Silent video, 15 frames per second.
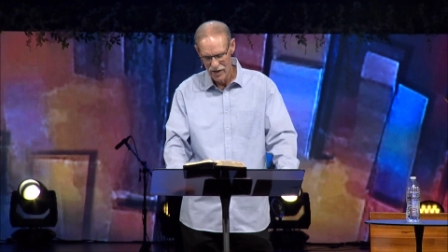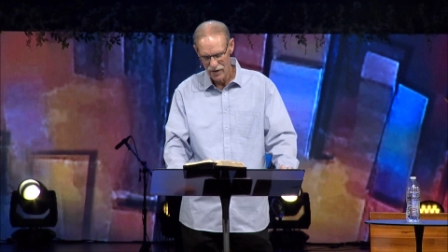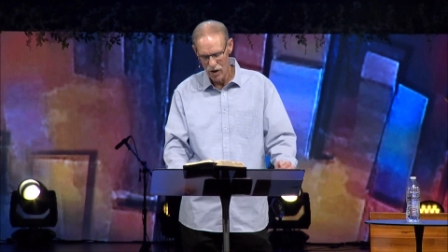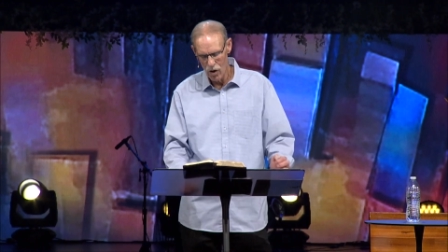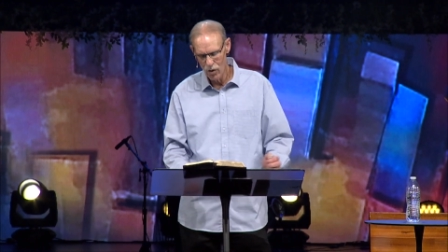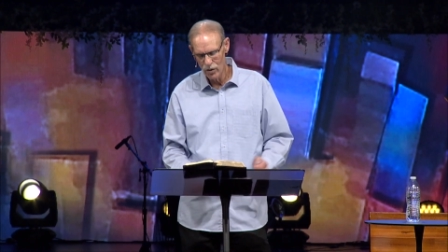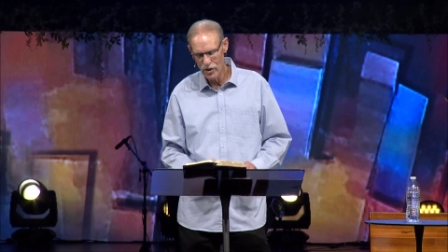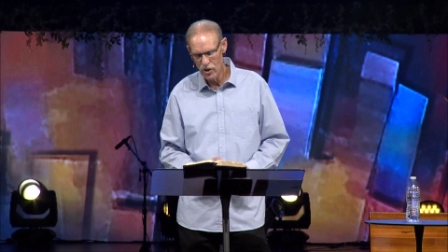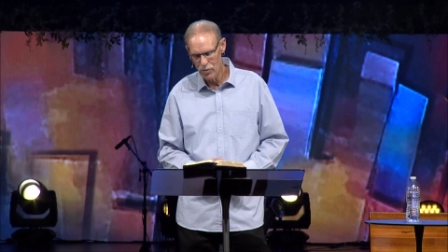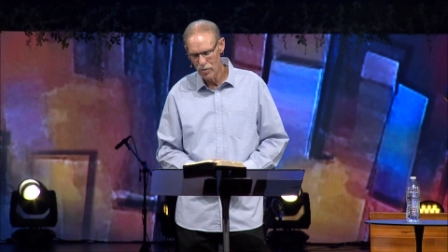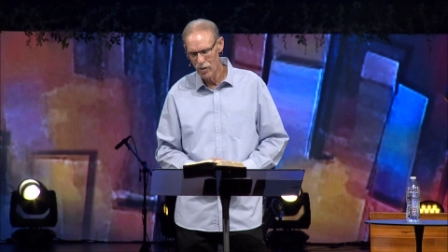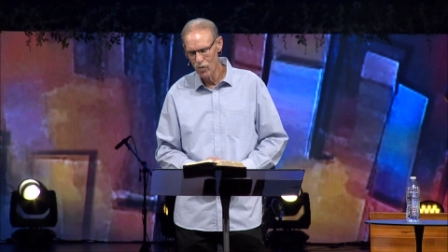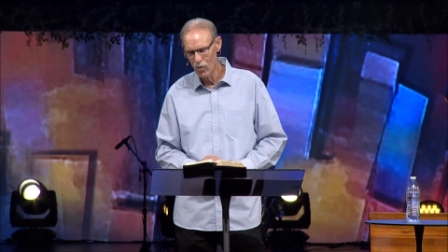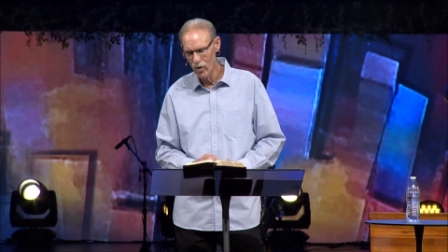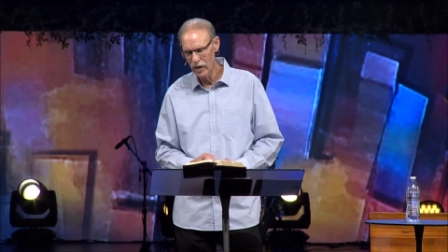The Holy
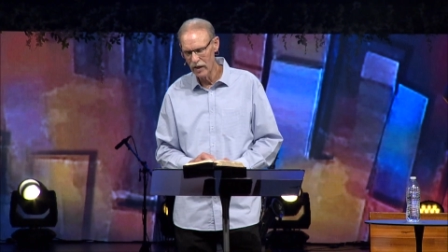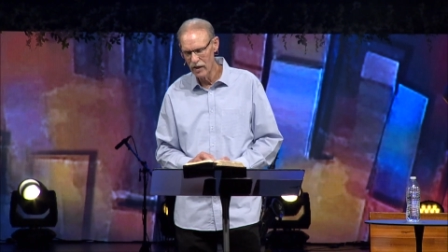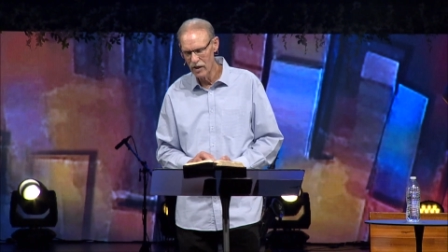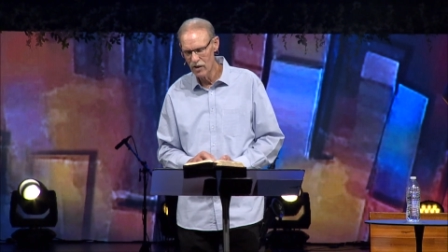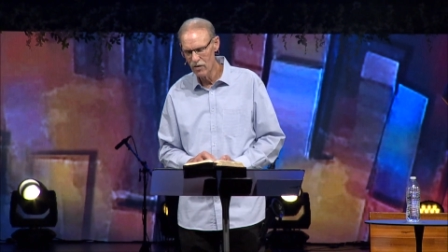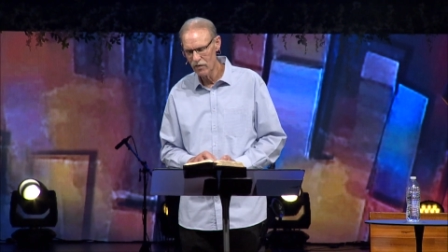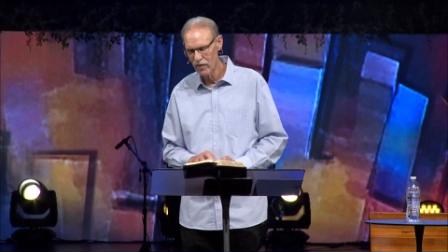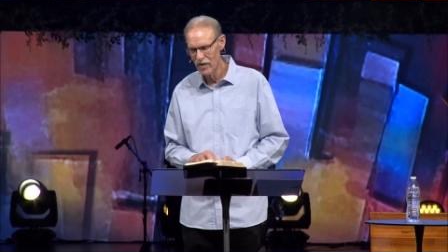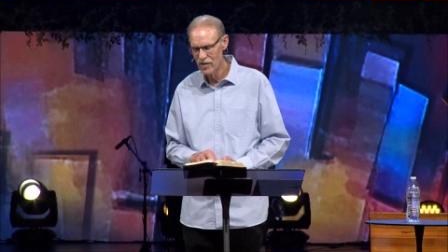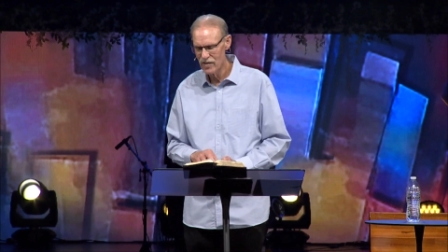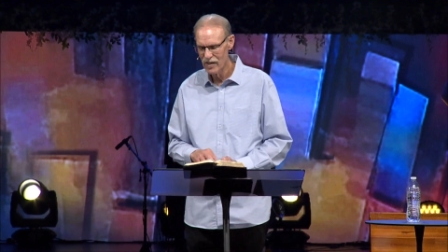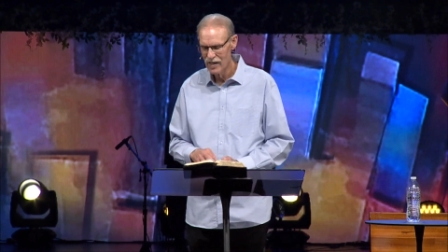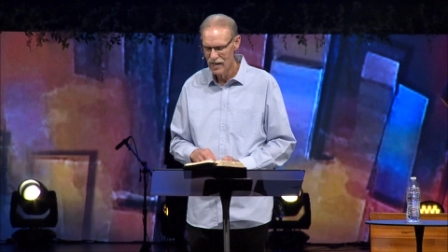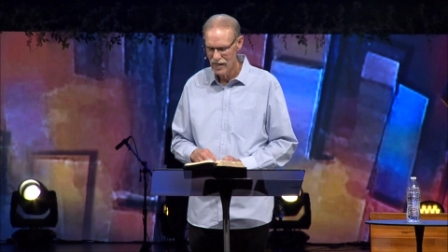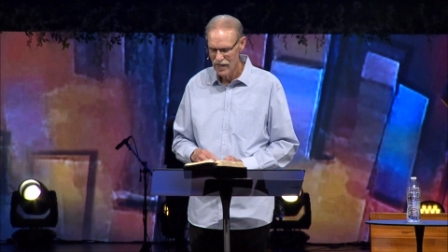Spirit working in you, friends,